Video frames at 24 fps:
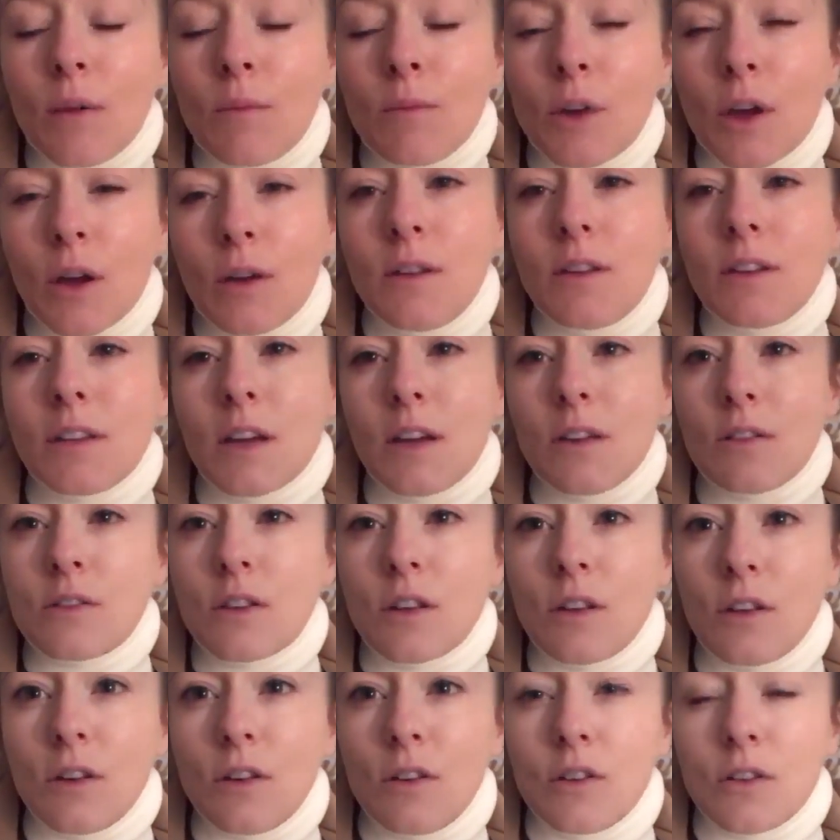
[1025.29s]
I'm going down
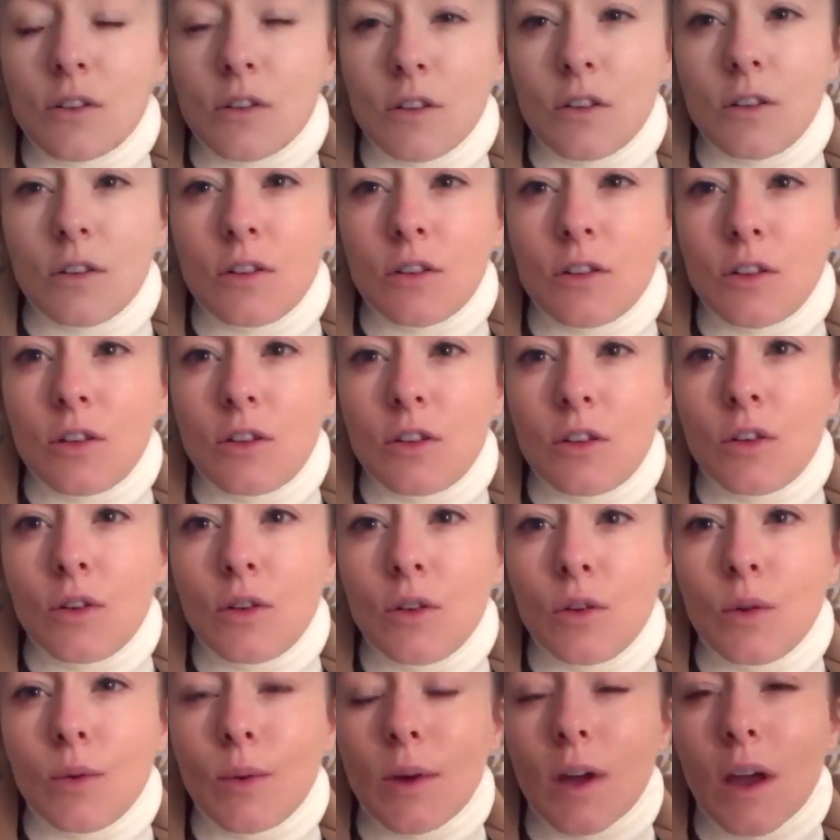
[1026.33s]
to London to
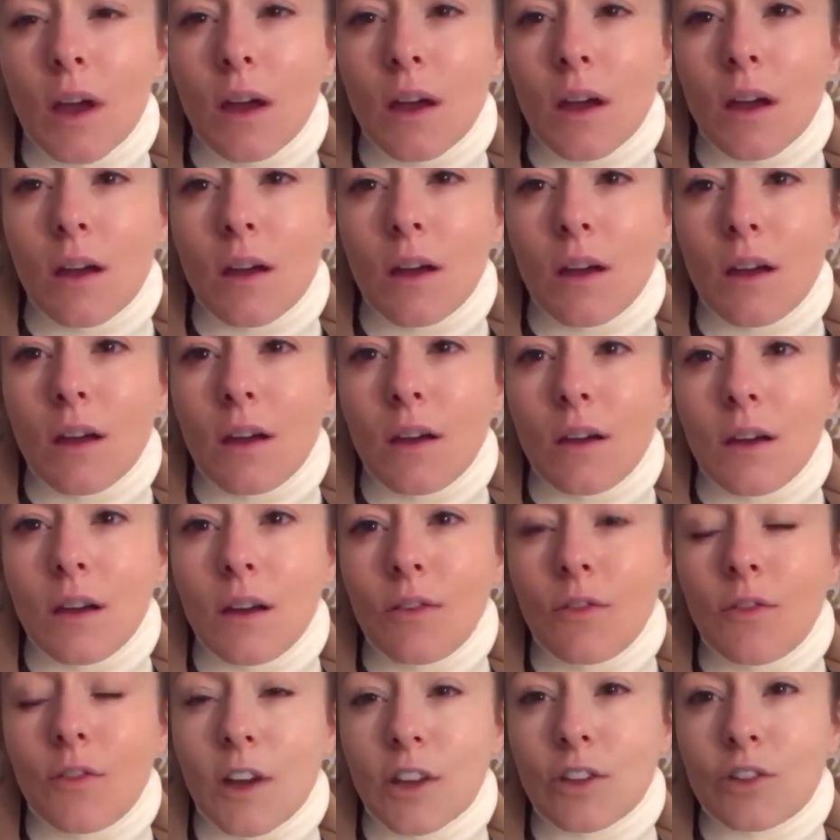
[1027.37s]
do a
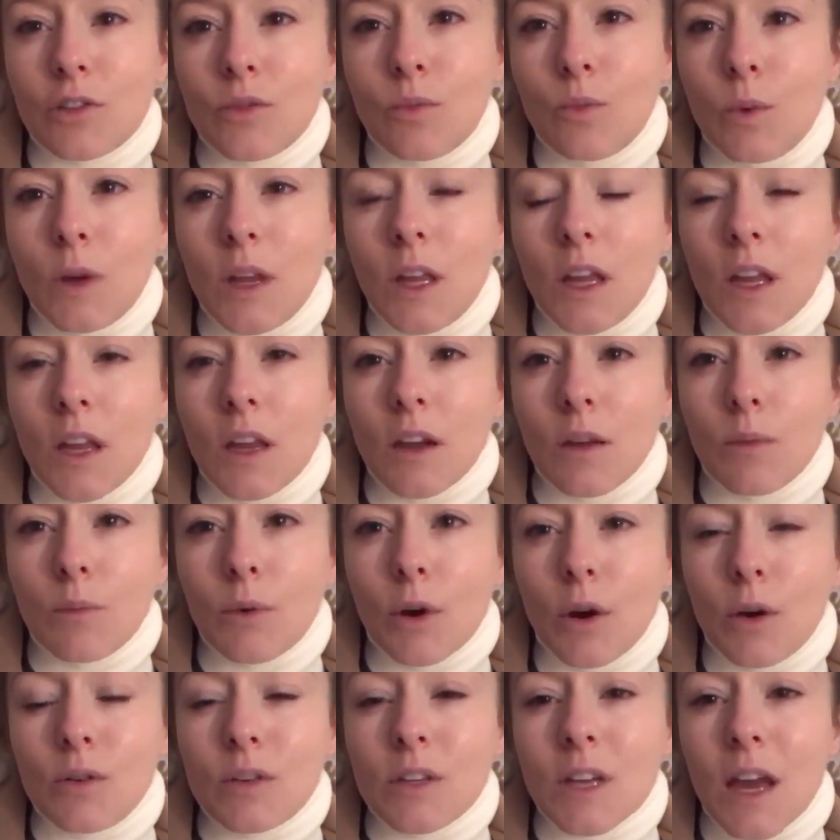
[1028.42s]
Fashion Week
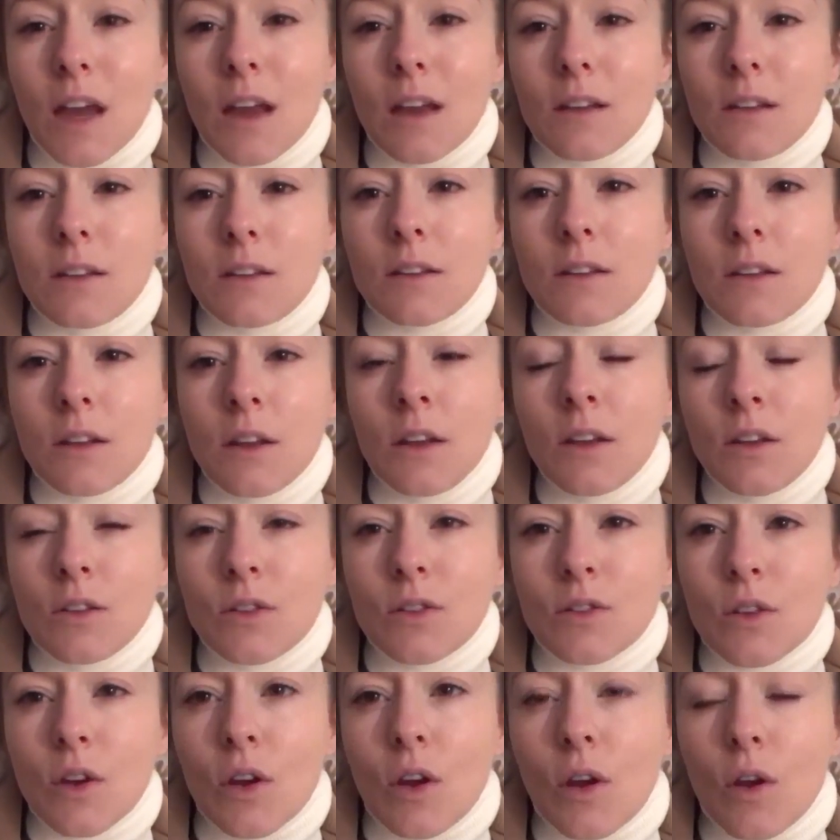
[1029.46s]
protest,
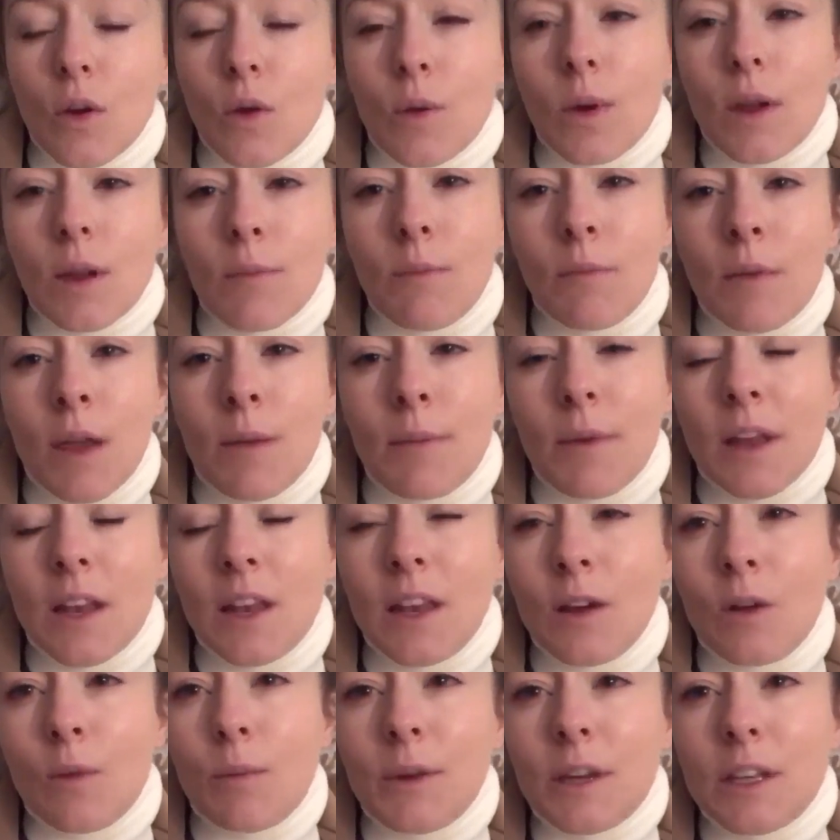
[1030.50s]
so it may be a
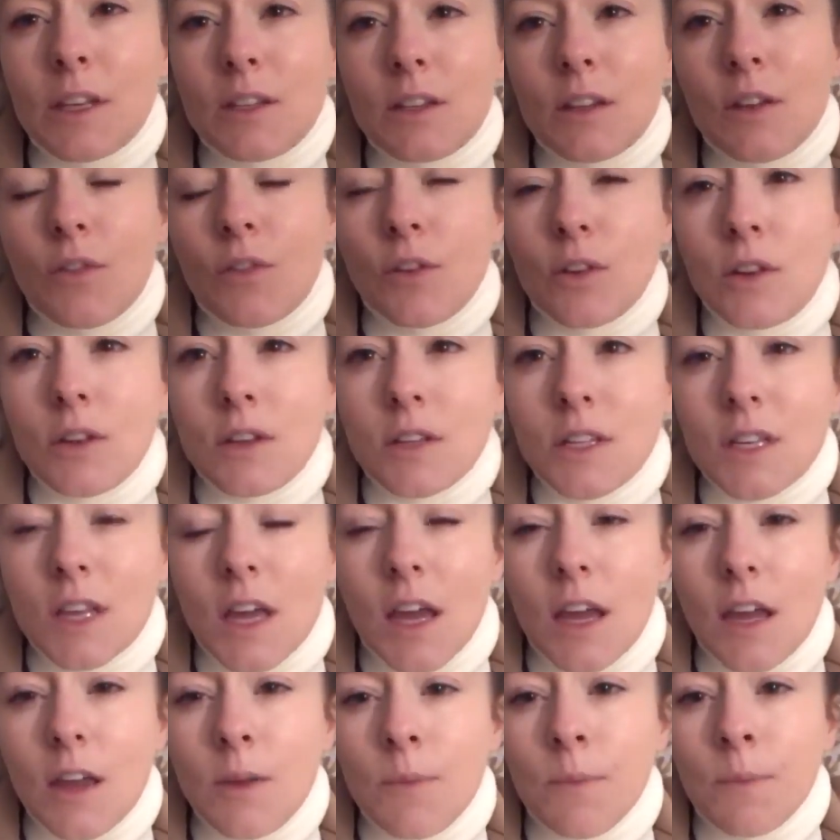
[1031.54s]
little bit different
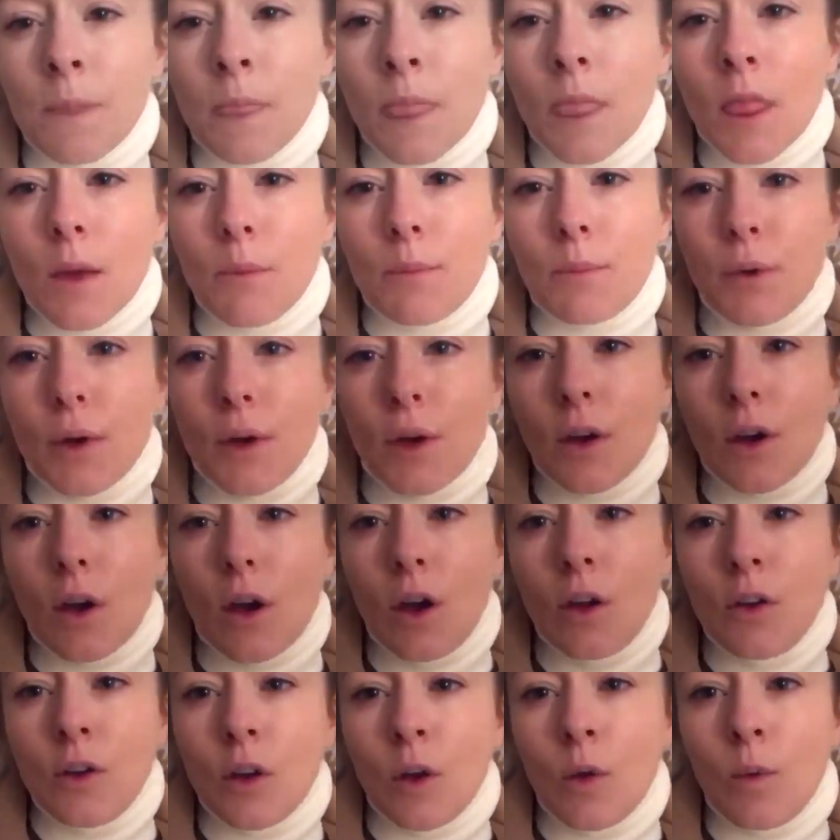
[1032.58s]
today, but
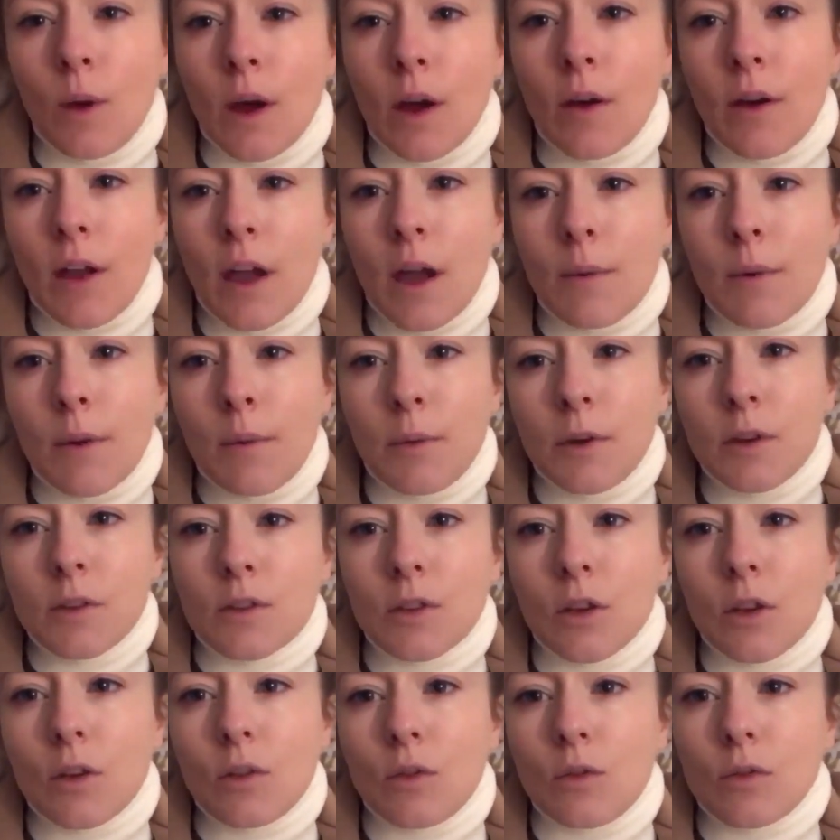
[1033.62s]
I know where I am in my
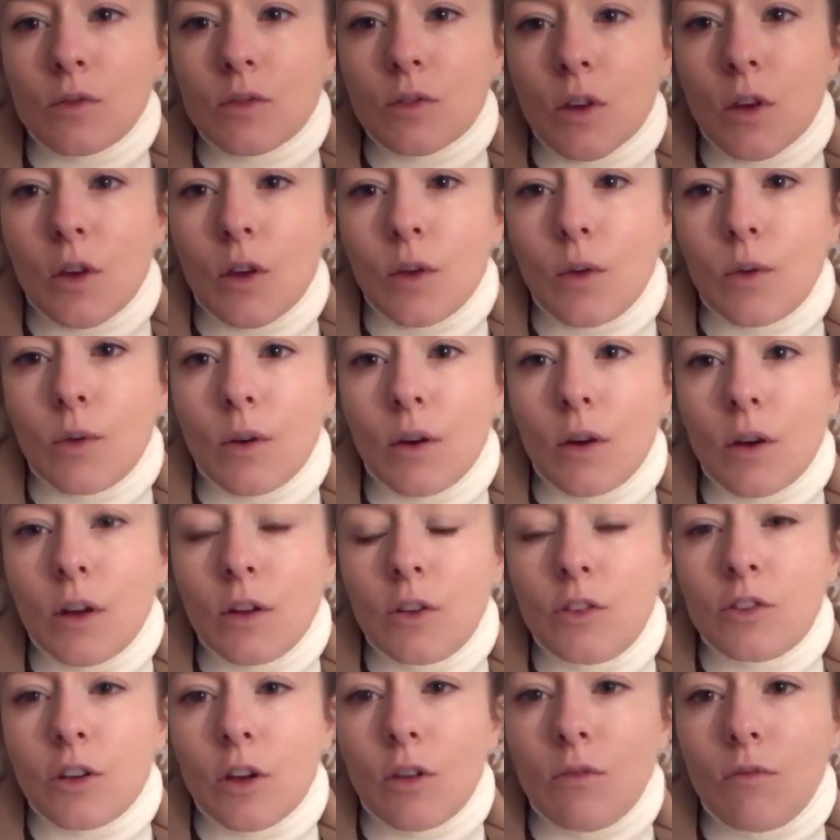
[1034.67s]
cycle, so
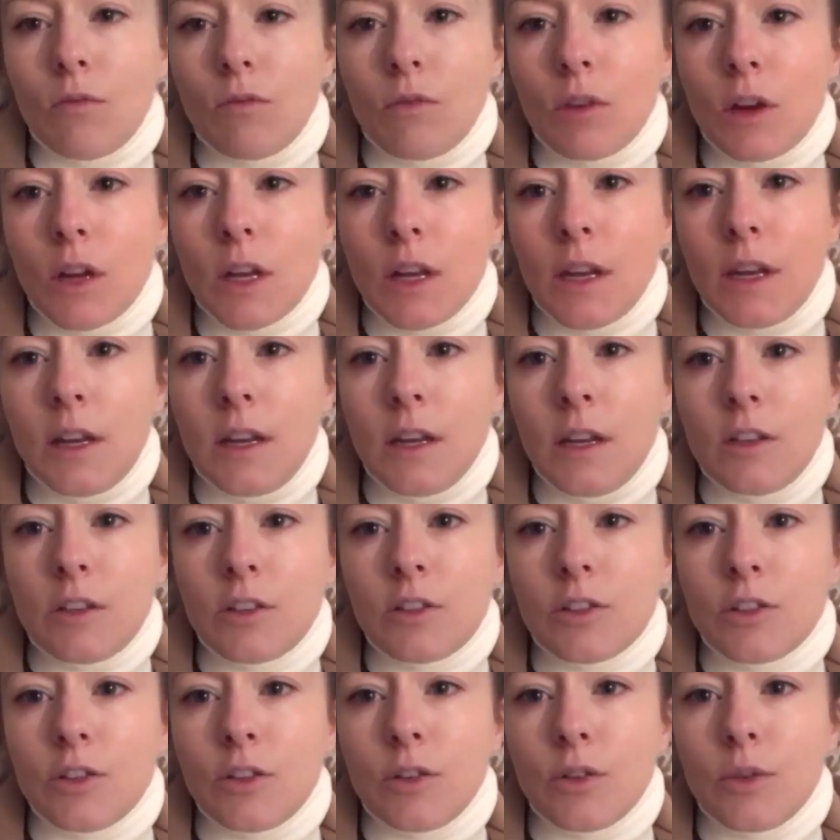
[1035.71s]
I don't really need
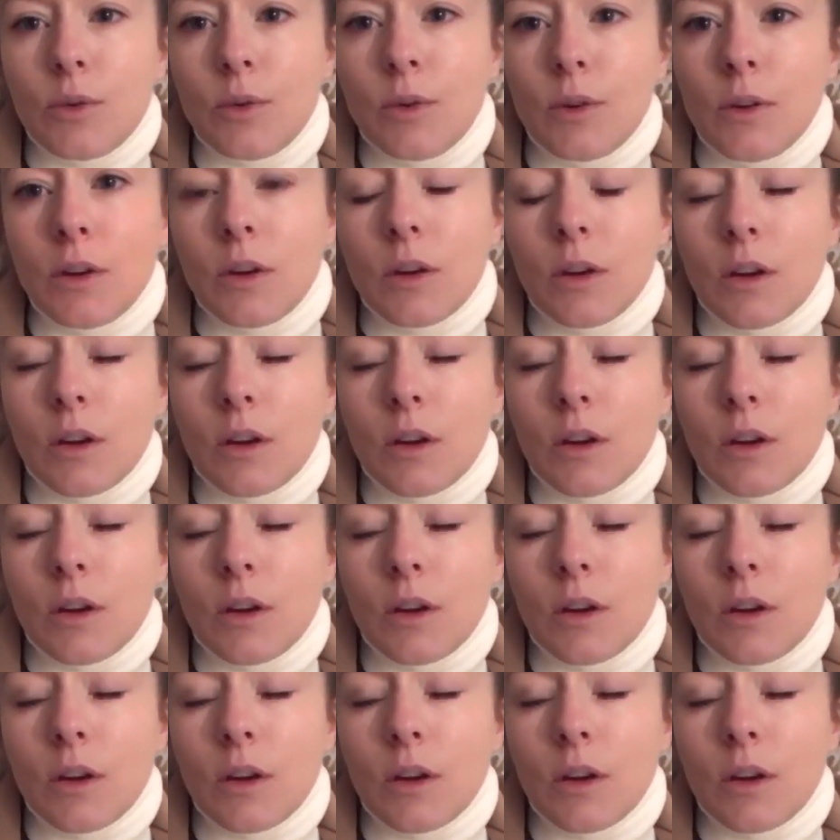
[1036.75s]
to